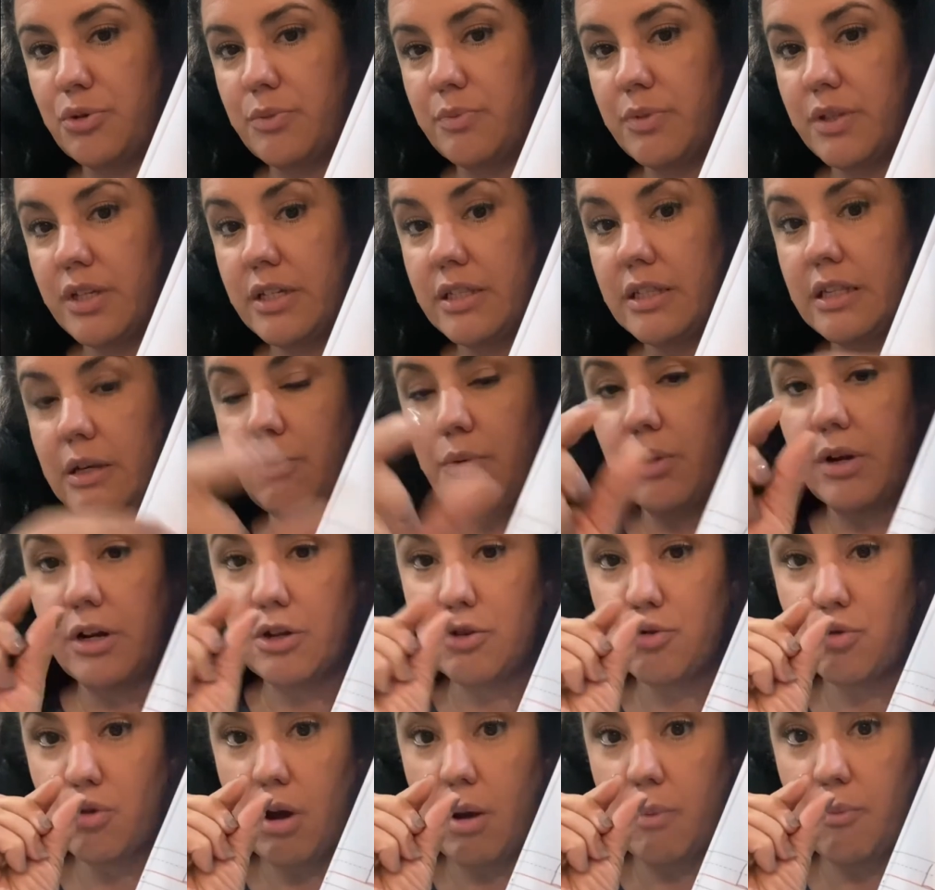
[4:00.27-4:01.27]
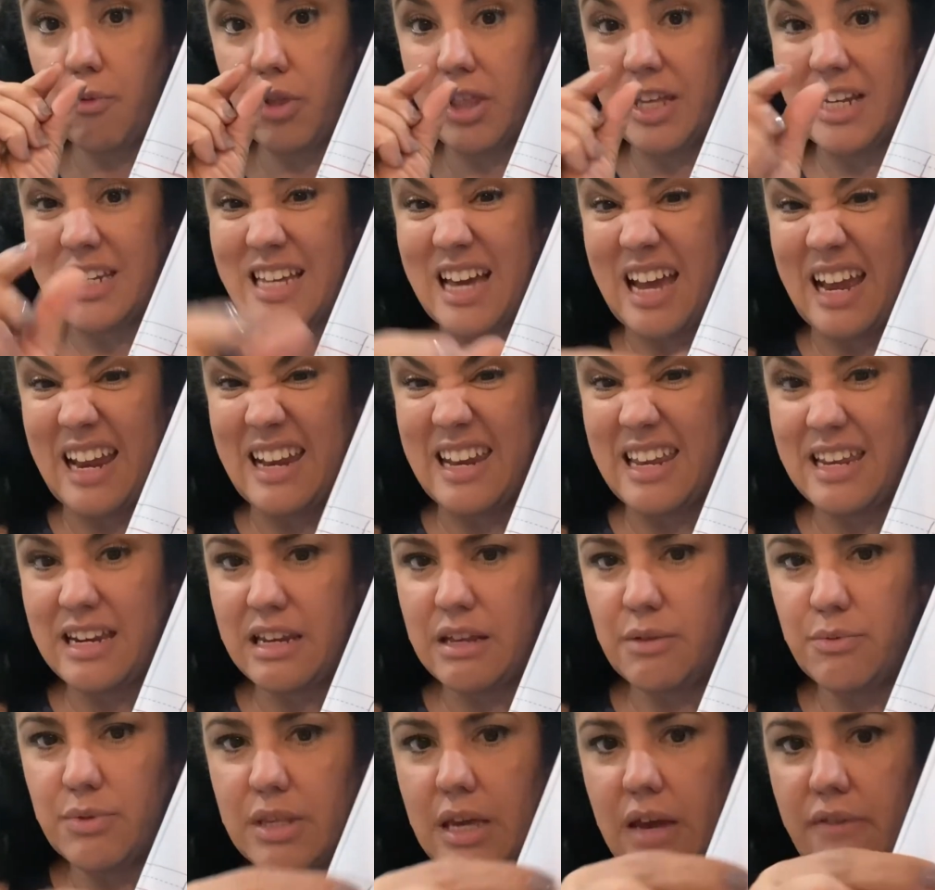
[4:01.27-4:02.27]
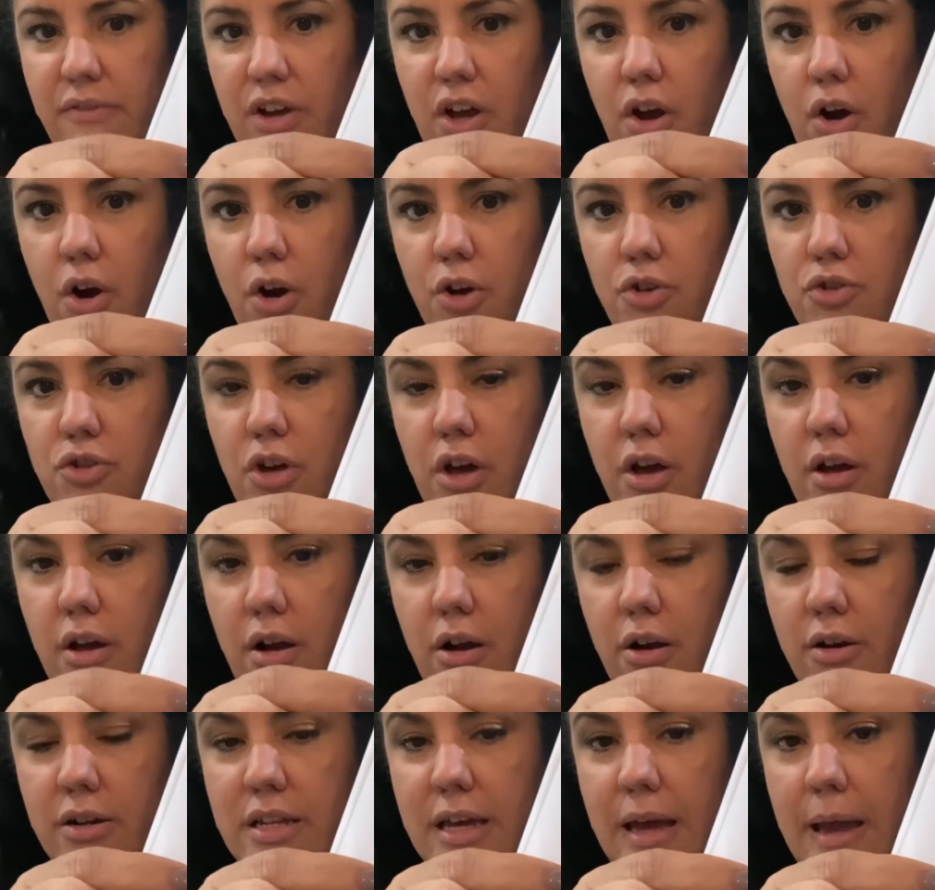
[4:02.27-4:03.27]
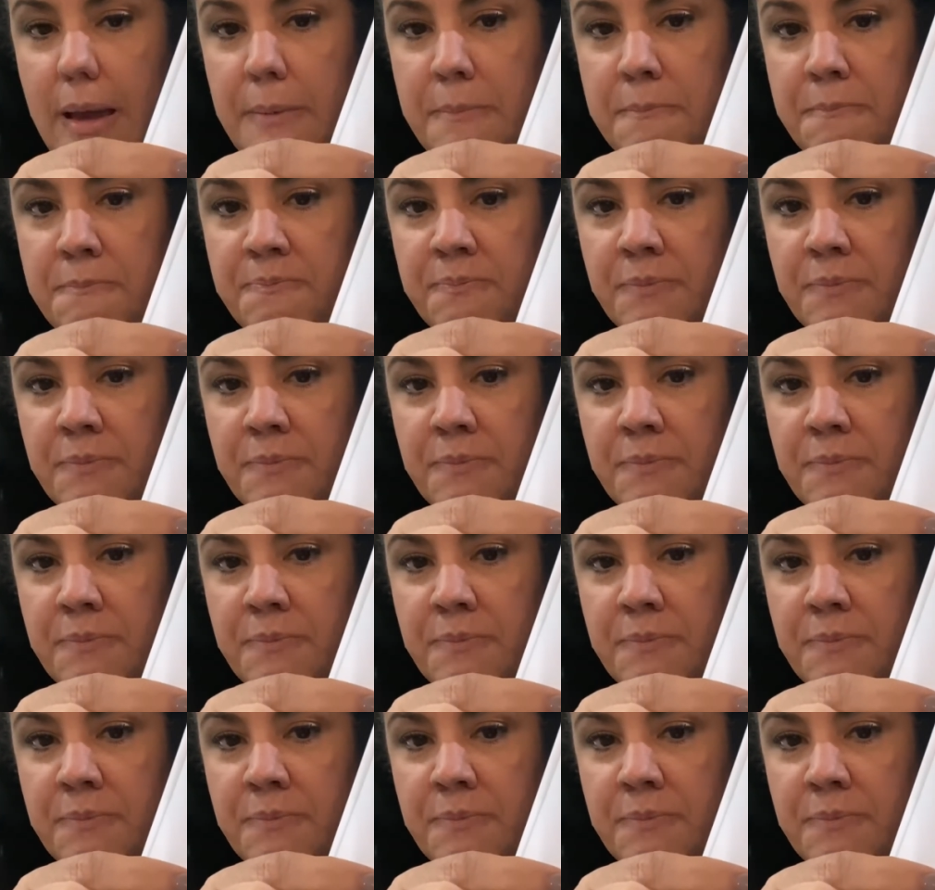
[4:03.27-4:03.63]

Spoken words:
because he wanted to draw them really tiny and he was having a hard time.